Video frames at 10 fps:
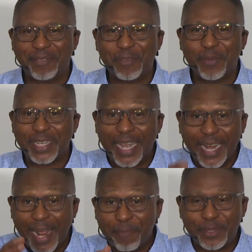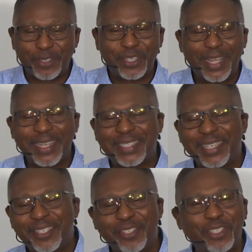When that happens, it
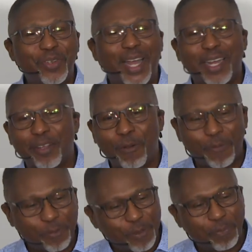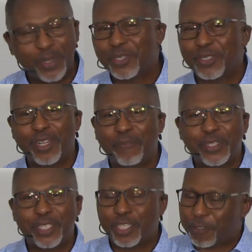teaches you how to go from spiritual
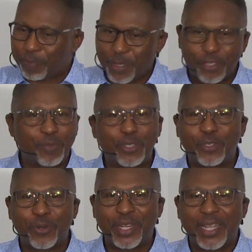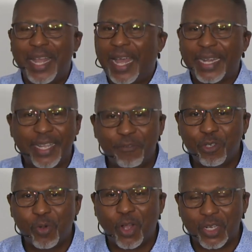infancy to spiritual maturity and gives
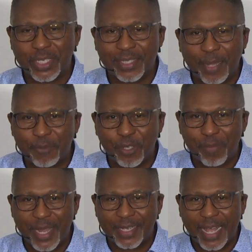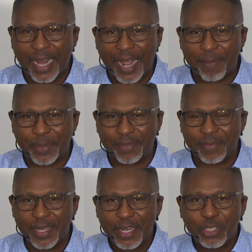you all the steps to make that happen.
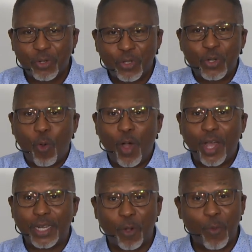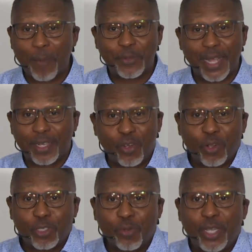So go on to our website and
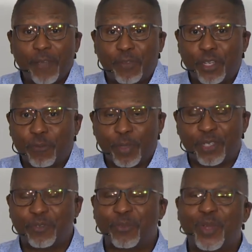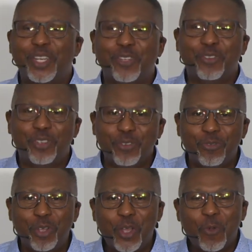also give to this ministry. When you
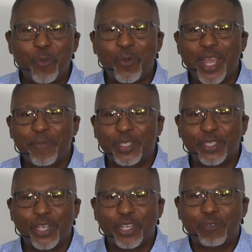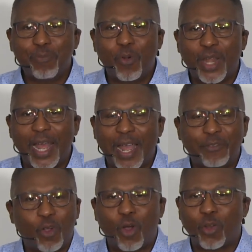do, we're able to touch more
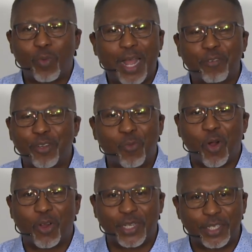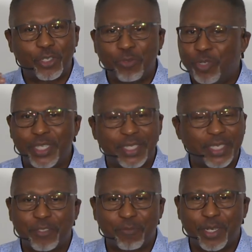lives all around the world that tune into
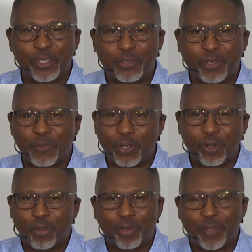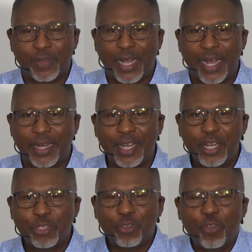this ministry for the glory of God.
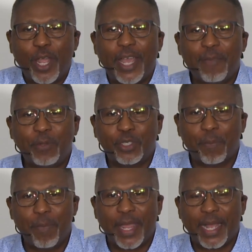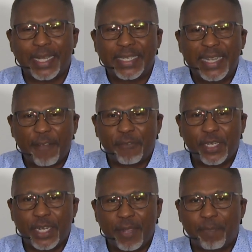So you're able to make a
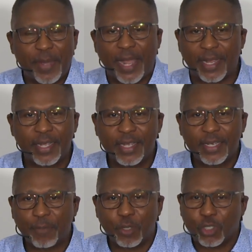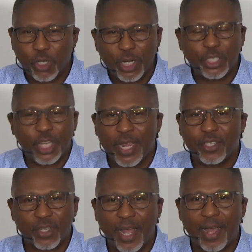definite impact that will
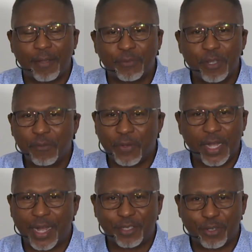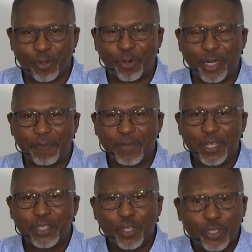change lives for God's glory.
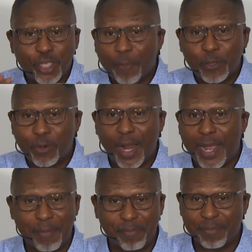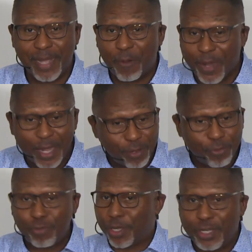So subscribe. That way
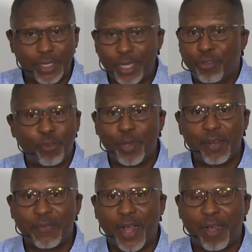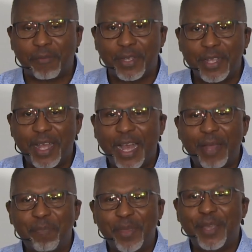you continue to be involved
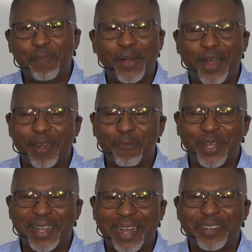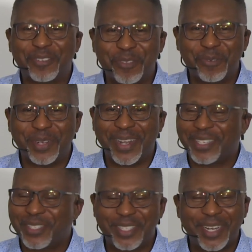and be a part of what God is doing,
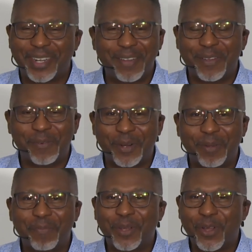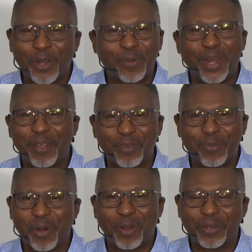not just here at Living Room, but all around the
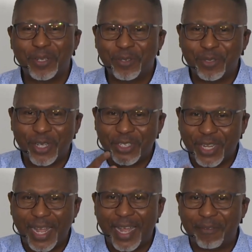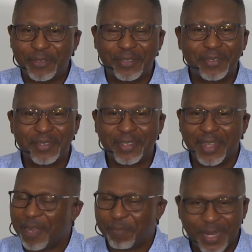world. You touch lives.
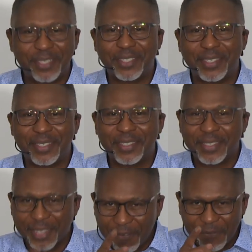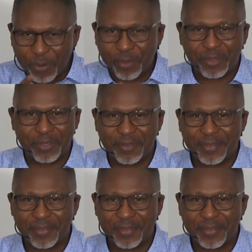God bless you. Stay focused.